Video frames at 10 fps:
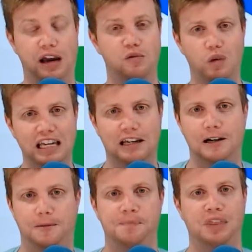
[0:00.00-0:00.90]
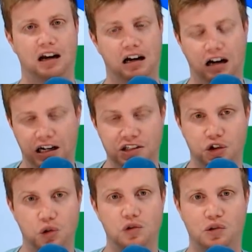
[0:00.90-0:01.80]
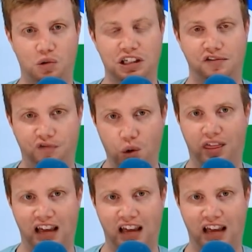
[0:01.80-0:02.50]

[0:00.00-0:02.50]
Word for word: a week here uh, on June 24th.